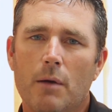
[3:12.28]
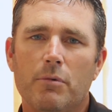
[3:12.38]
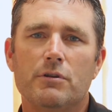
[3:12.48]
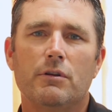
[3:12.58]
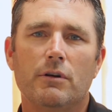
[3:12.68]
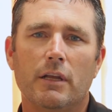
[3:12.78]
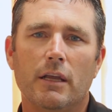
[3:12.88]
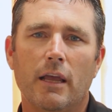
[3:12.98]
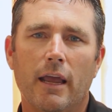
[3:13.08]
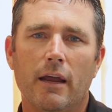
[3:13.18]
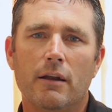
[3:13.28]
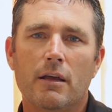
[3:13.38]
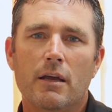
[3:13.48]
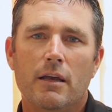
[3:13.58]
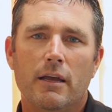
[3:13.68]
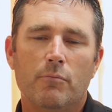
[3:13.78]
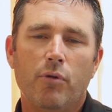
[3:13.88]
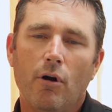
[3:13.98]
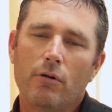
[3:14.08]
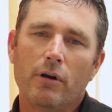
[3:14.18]
opportunity. And in
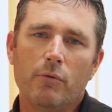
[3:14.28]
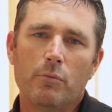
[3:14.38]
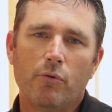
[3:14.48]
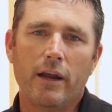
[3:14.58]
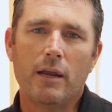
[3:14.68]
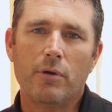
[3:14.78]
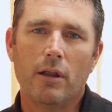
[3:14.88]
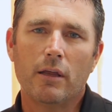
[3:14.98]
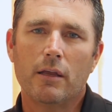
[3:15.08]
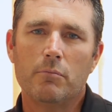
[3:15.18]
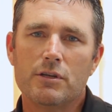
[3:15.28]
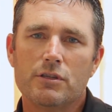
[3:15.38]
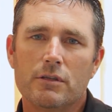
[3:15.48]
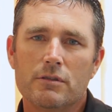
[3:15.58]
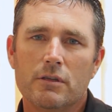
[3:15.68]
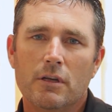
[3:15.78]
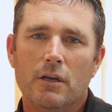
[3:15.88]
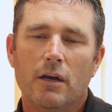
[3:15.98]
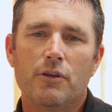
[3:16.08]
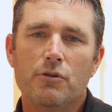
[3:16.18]
partnering with Praying Pelican Missions,
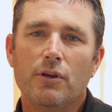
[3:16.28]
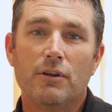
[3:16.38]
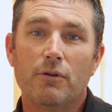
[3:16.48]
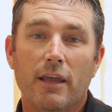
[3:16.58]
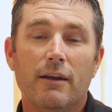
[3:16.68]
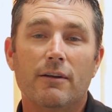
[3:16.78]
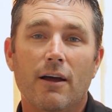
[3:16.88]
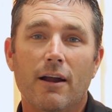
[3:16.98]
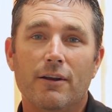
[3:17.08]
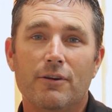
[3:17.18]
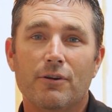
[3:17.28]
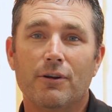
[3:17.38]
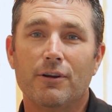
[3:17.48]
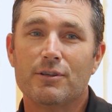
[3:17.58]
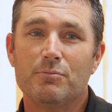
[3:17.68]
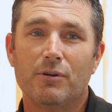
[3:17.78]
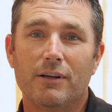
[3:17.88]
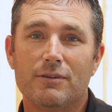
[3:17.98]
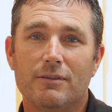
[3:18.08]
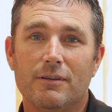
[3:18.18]
you can get it done, and you're going to
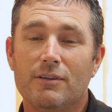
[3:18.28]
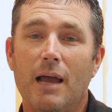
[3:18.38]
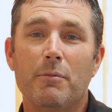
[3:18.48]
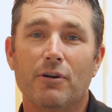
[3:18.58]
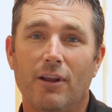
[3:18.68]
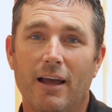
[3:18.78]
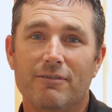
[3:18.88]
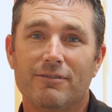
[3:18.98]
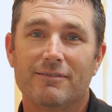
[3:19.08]
experience the time of your life.